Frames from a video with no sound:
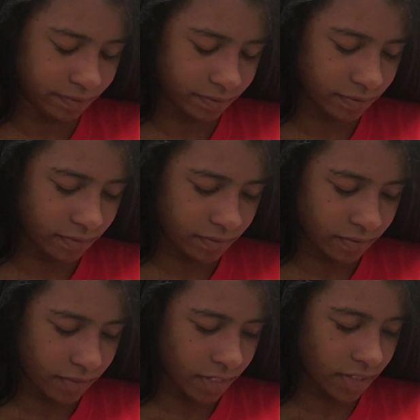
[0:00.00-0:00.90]
So
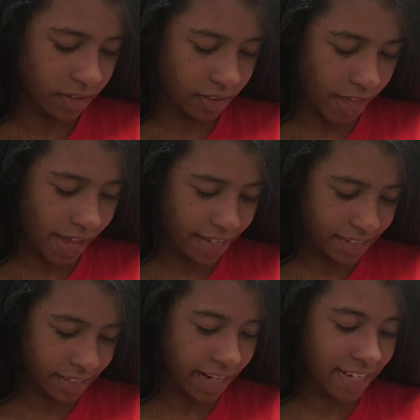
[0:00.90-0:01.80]
that, and I still have
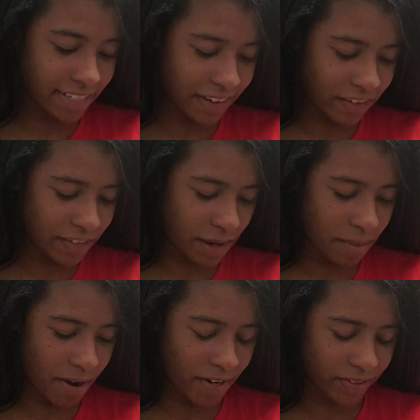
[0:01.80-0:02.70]
to do that part 3 of
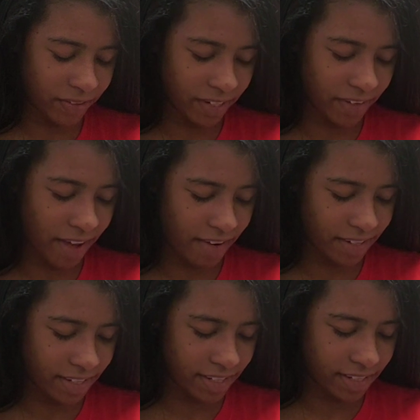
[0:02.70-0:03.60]
how to
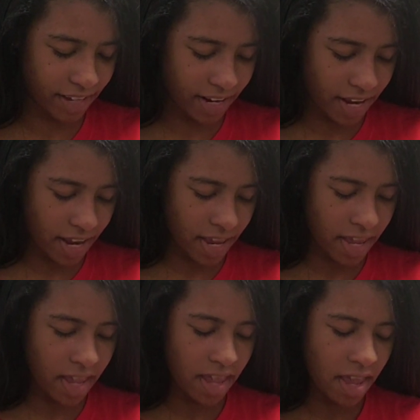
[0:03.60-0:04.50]
study.
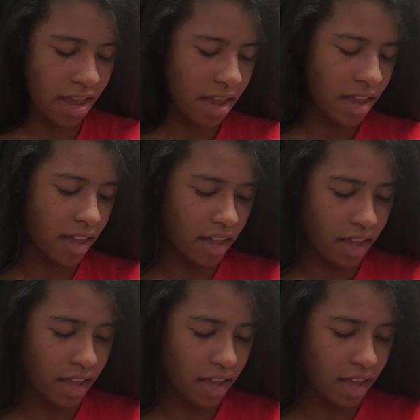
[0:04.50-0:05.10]
Ugh.